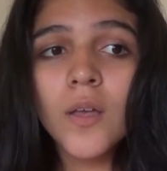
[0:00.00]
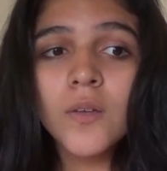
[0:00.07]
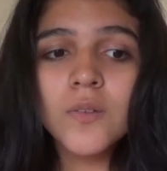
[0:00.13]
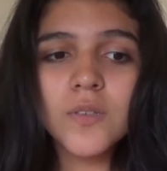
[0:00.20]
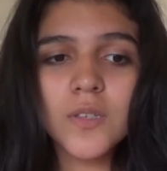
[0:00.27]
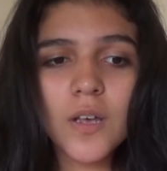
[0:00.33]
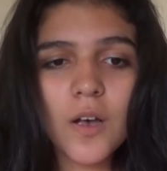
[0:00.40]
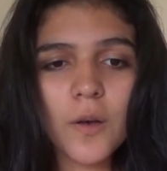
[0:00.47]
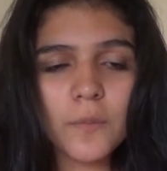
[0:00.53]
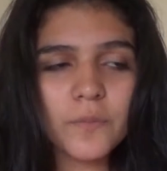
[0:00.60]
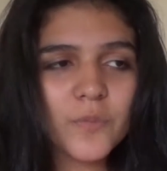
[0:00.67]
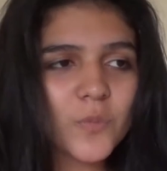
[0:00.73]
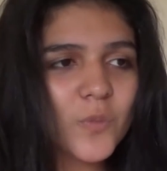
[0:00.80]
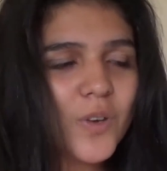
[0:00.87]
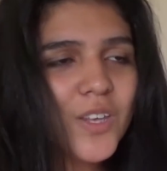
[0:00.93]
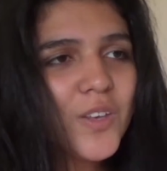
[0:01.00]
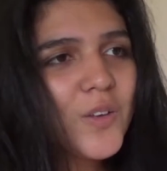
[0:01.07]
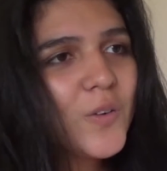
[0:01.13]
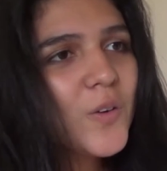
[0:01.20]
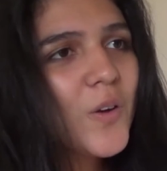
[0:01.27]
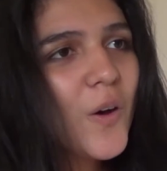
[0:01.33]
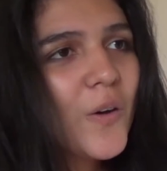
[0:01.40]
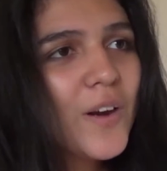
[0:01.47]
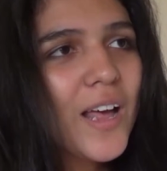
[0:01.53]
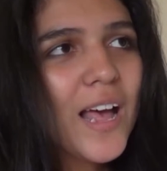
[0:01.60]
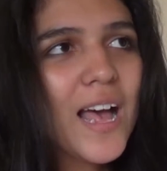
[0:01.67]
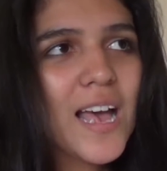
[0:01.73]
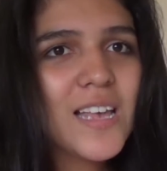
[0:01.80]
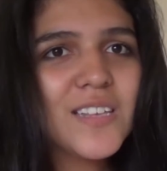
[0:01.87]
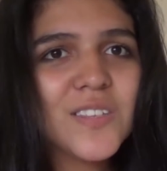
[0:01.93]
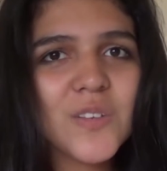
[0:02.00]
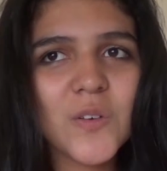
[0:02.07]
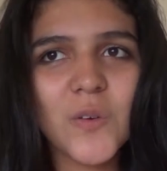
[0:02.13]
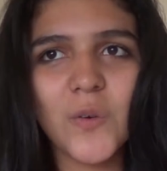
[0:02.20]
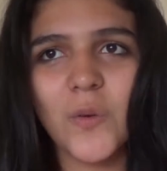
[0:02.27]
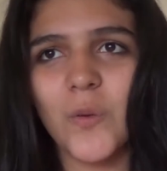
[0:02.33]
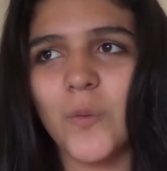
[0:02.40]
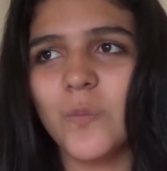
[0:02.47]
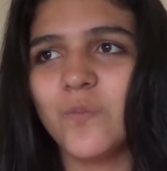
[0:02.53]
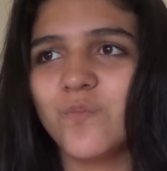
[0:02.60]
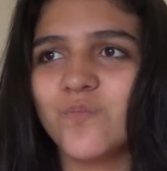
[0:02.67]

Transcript: So when you go to high school,